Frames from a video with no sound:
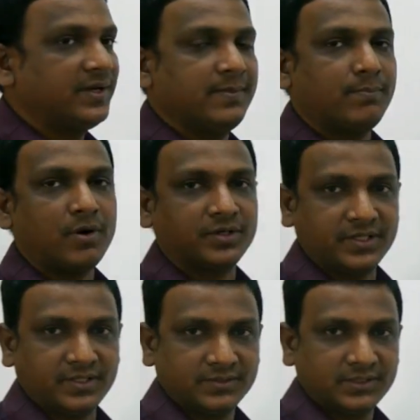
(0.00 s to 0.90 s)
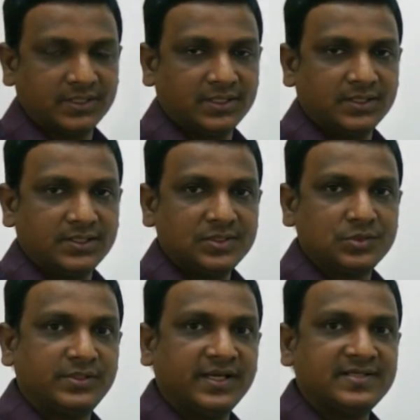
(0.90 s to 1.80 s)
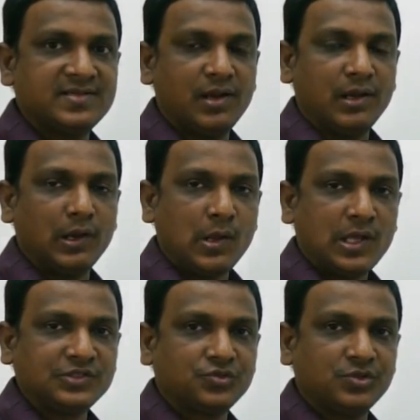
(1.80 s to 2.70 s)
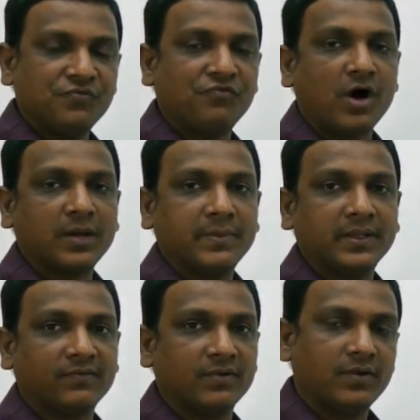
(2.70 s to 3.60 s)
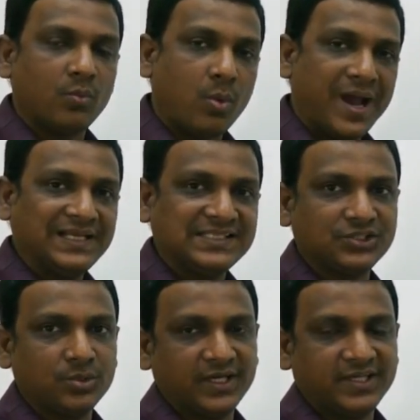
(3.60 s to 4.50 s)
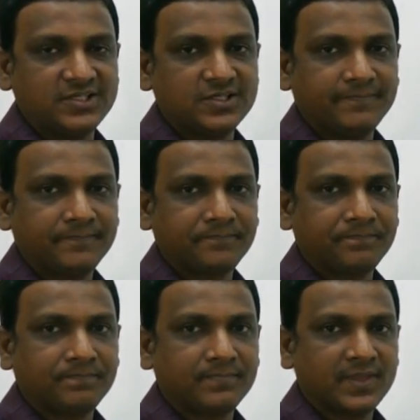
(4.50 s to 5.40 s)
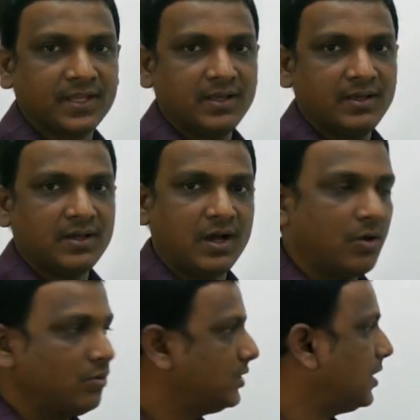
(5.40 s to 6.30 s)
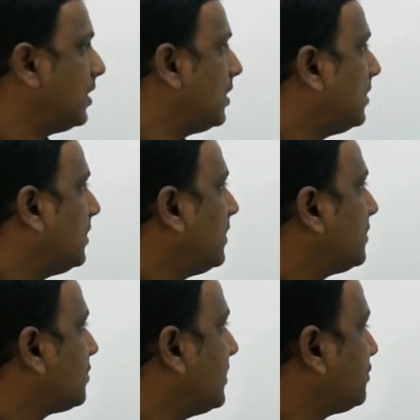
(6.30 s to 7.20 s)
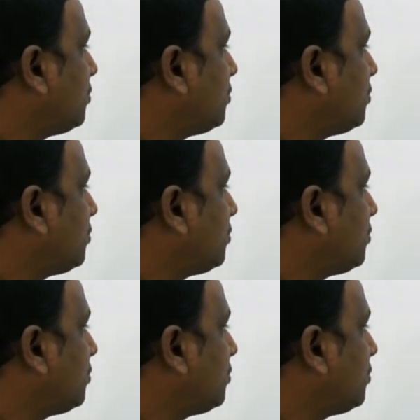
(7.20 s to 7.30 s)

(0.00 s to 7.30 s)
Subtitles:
very important. So there is a loss to the farmer while storage. How? So in the